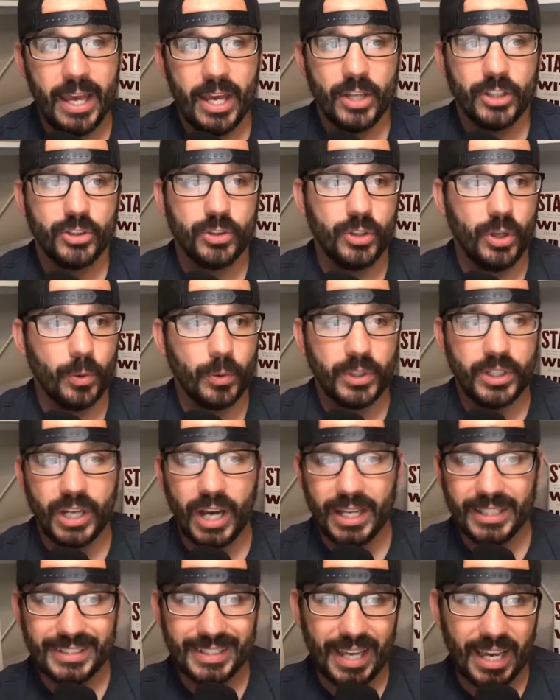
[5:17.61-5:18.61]
So,
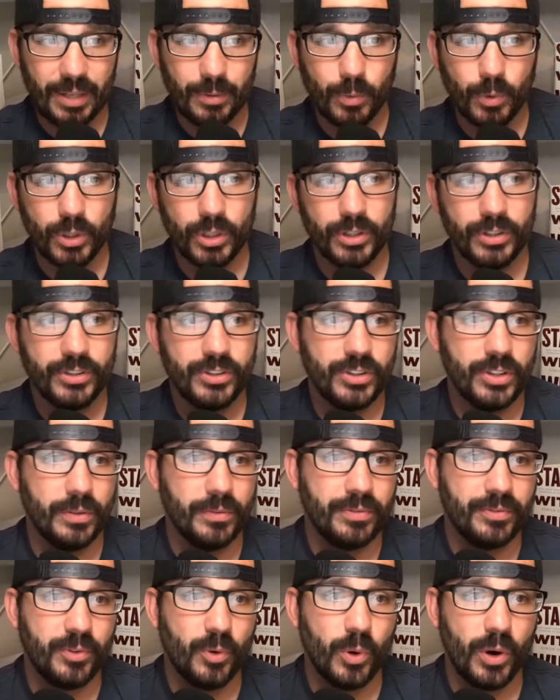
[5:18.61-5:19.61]
Gus Edwards
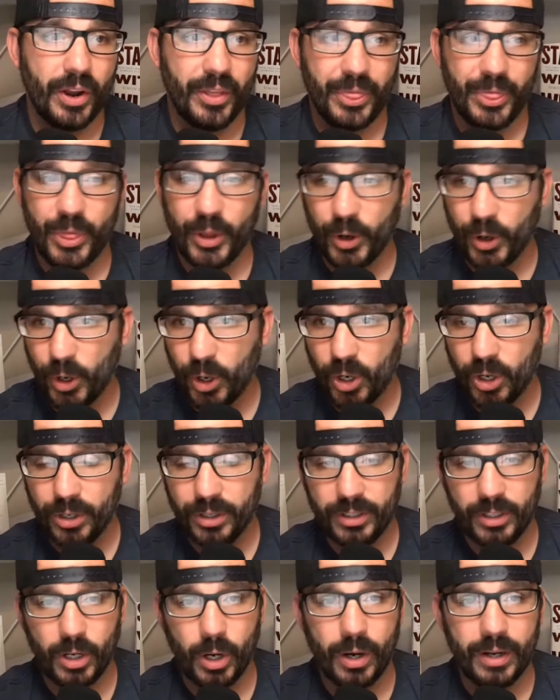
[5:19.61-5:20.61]
for a third,
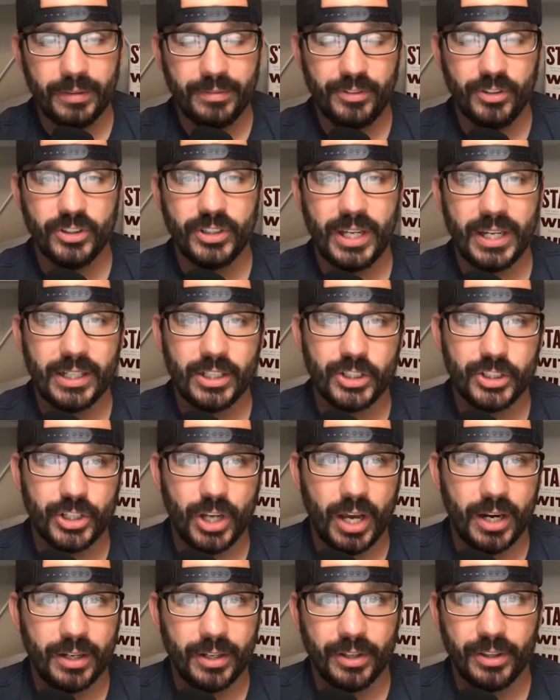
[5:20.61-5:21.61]
if you're taking a
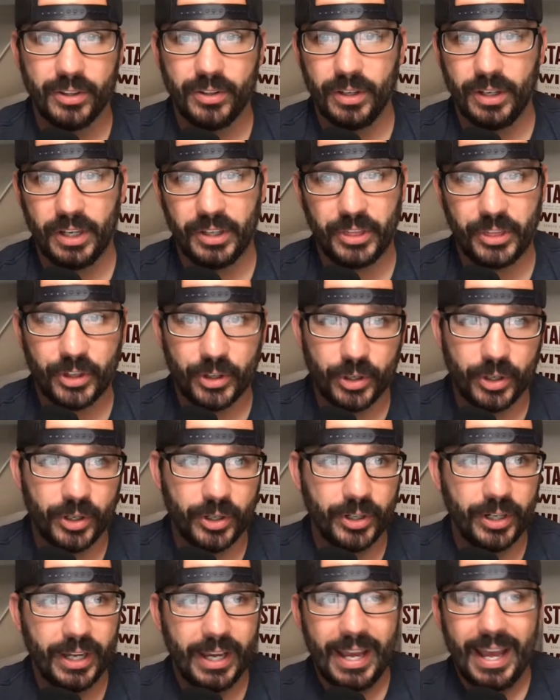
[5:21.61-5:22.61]
shot at a
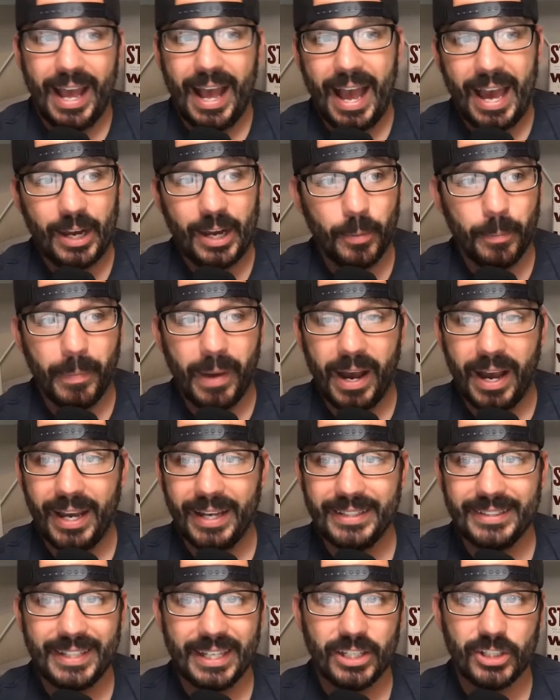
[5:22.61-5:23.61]
third, I don't
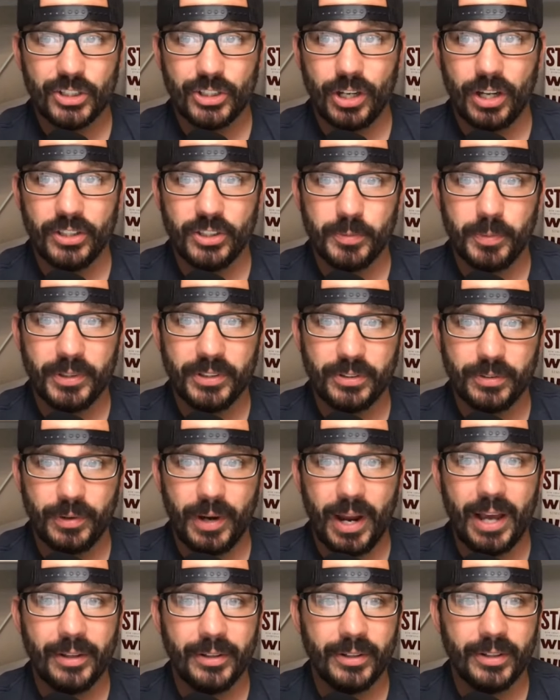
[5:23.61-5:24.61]
mind taking a shot on Spitzer
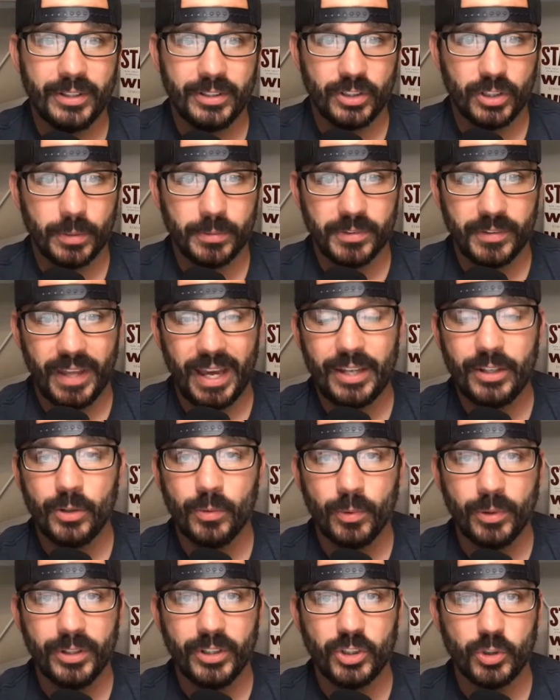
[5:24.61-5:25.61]
Rattler in terms of that. You're
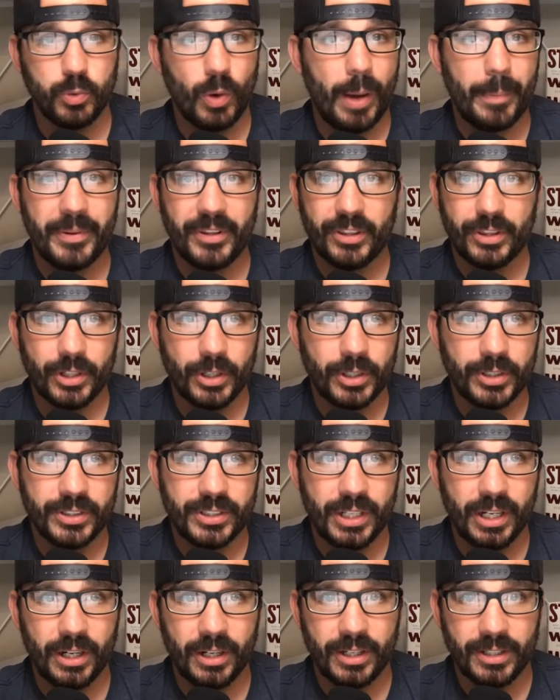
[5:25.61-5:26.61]
really swapping thirds
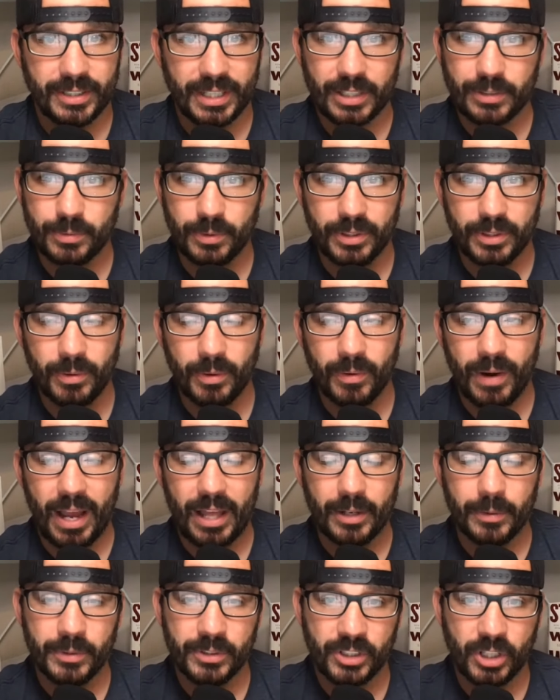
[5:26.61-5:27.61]
there because that's really where
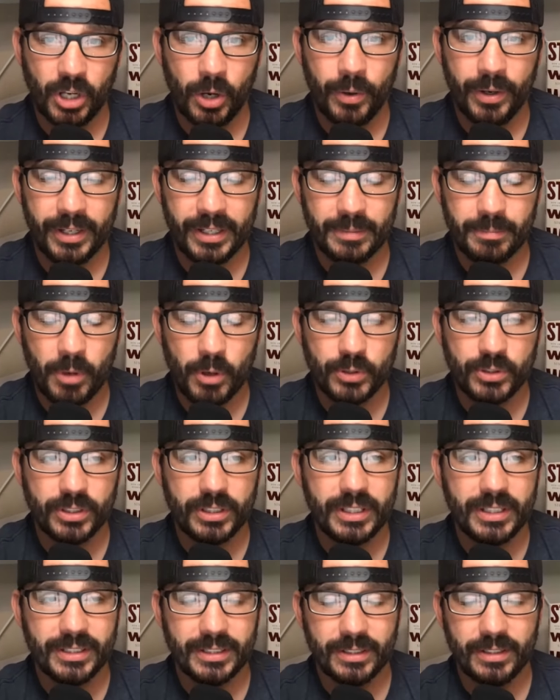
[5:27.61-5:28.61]
Rattler was going in most
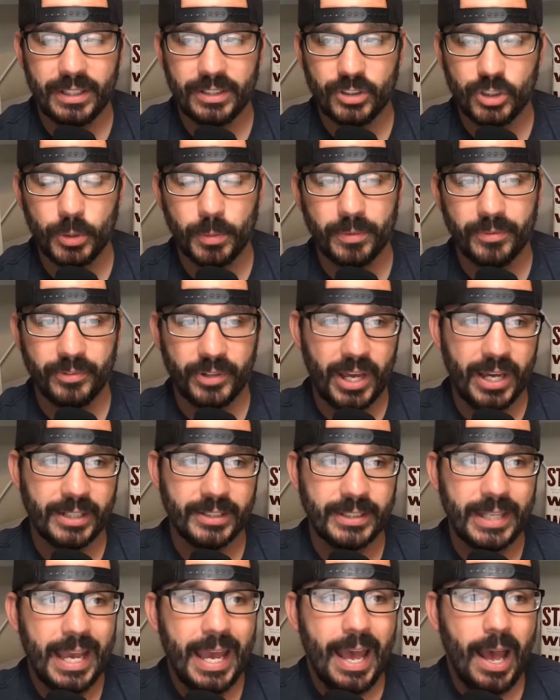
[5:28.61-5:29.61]
leagues in
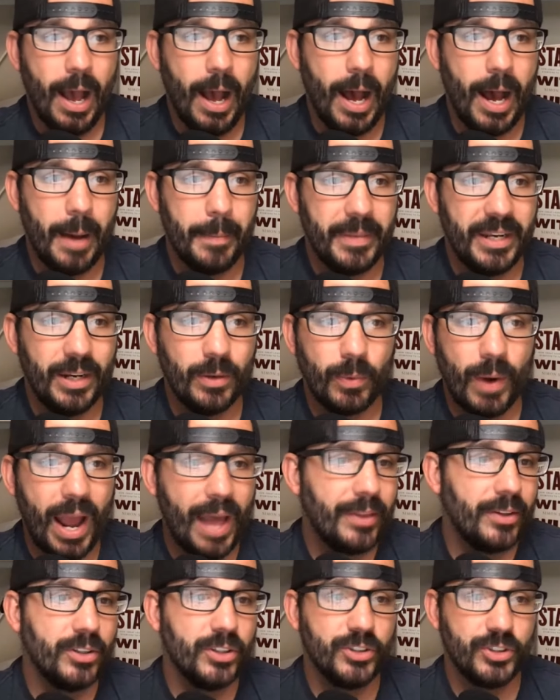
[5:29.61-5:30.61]
Superflex. And then
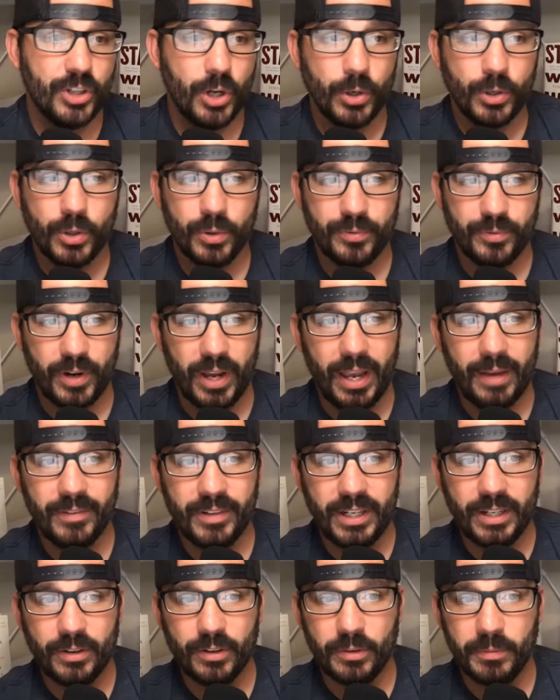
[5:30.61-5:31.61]
Rattler and Njoku for Evan
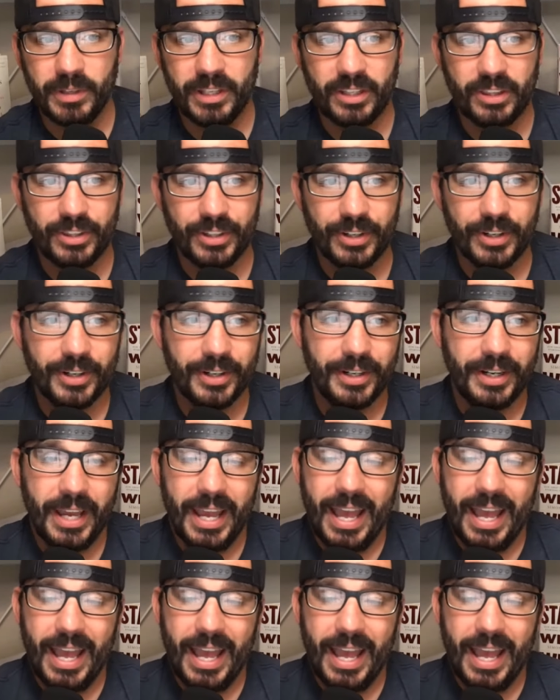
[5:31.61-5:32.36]
Ingram in a third.